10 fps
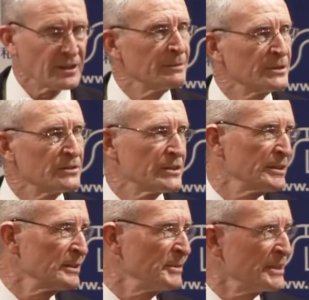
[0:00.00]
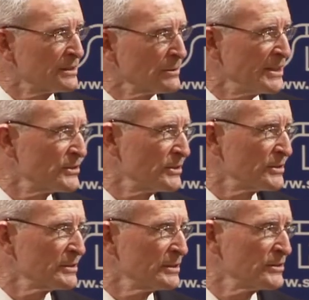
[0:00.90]
statements, and the immediate
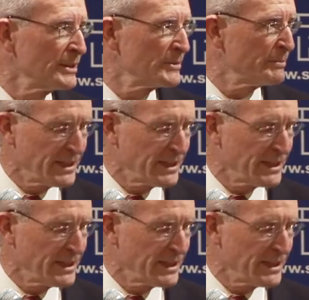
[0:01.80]
crisis seemed to